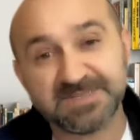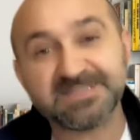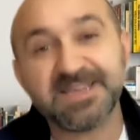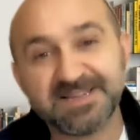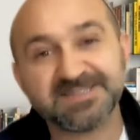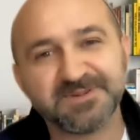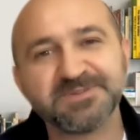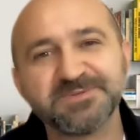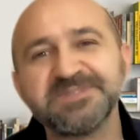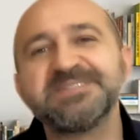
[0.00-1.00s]
mistakes,
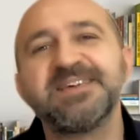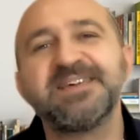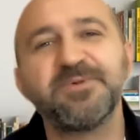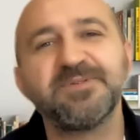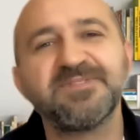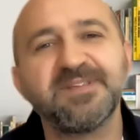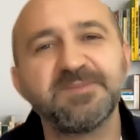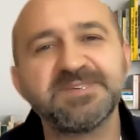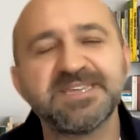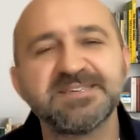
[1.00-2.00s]
because we said
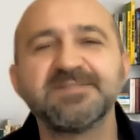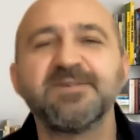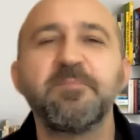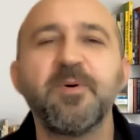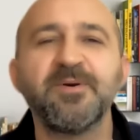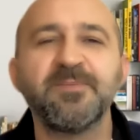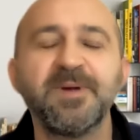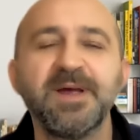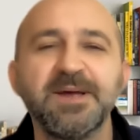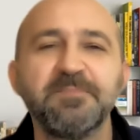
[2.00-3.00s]
mistakes are important,